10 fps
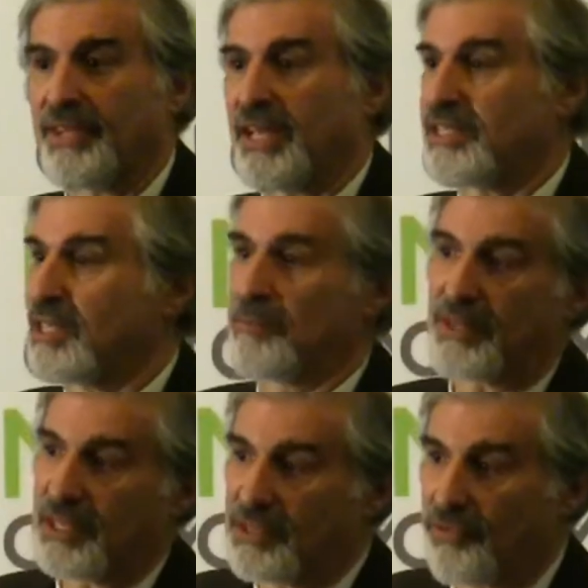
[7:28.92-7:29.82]
And some
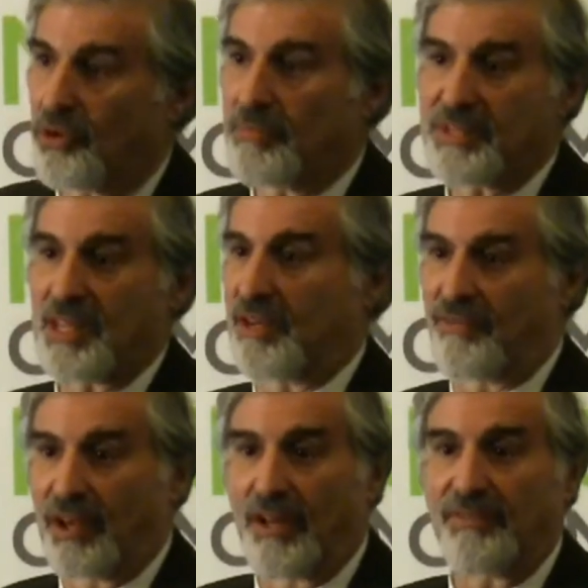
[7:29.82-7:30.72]
of these forms then
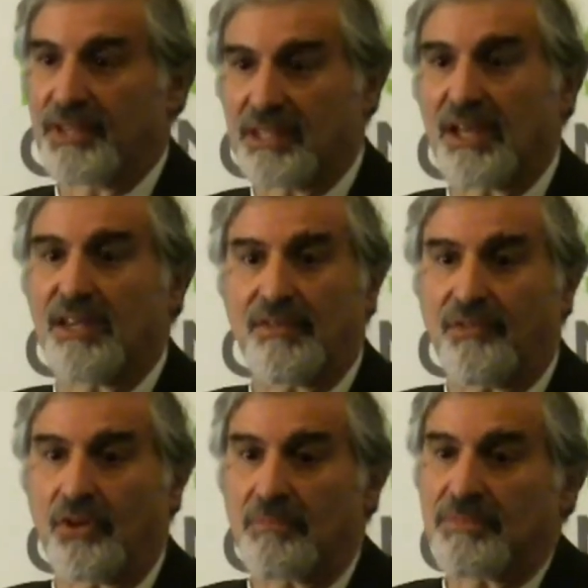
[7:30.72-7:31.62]
evolved into other
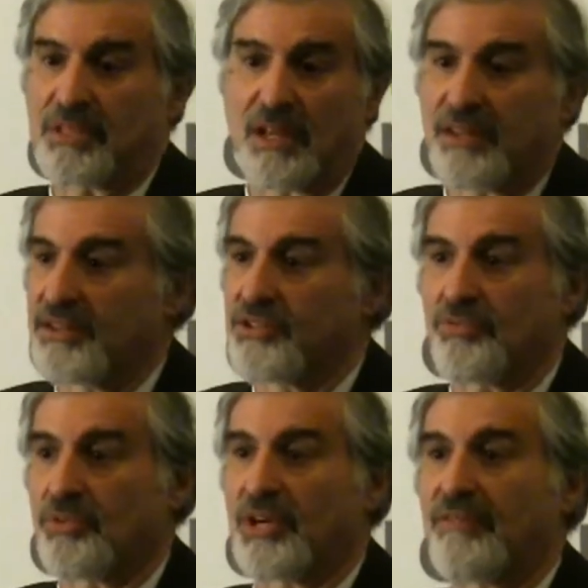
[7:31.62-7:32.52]
forms,
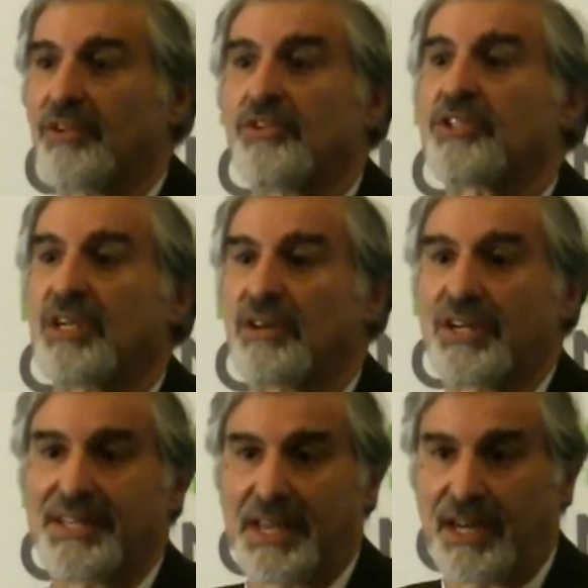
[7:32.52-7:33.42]
others were
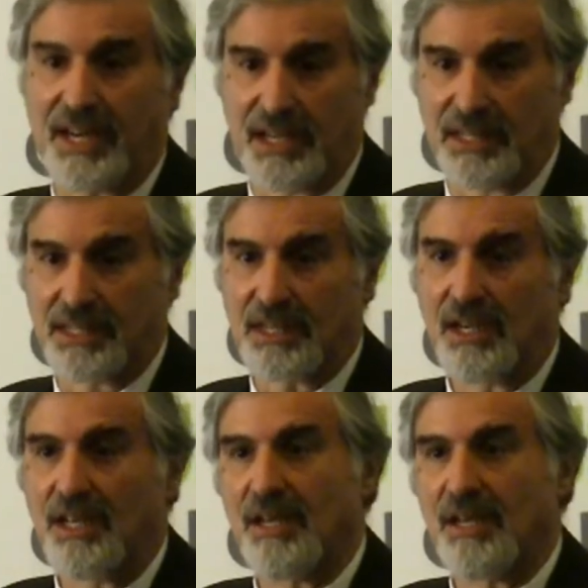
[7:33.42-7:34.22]
evolutionary dead ends.